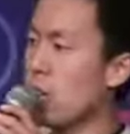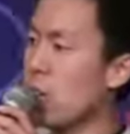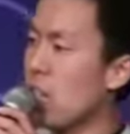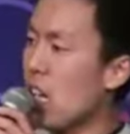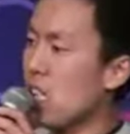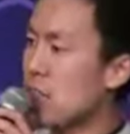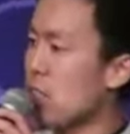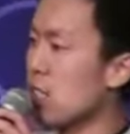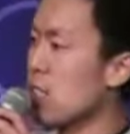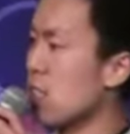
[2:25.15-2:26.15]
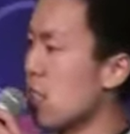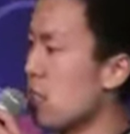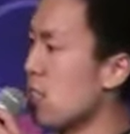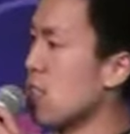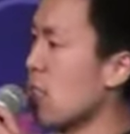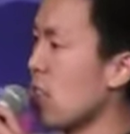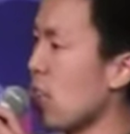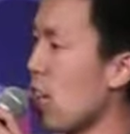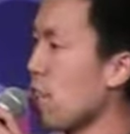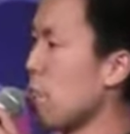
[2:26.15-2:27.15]
know if you guys have ever considered
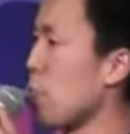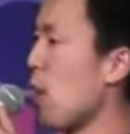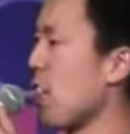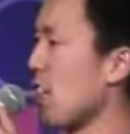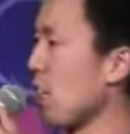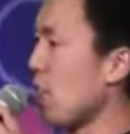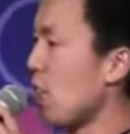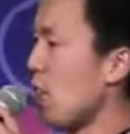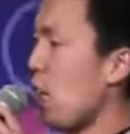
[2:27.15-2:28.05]
jerking off for money